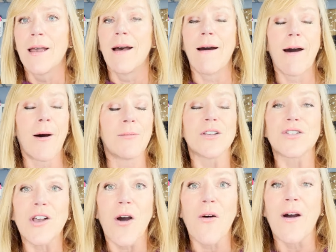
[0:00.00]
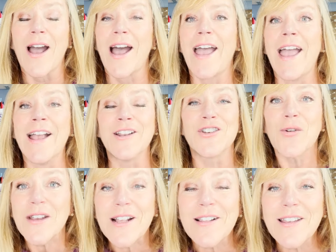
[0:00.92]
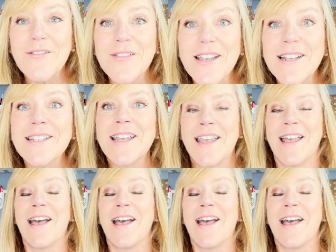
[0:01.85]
Um, so enjoy Cleveland.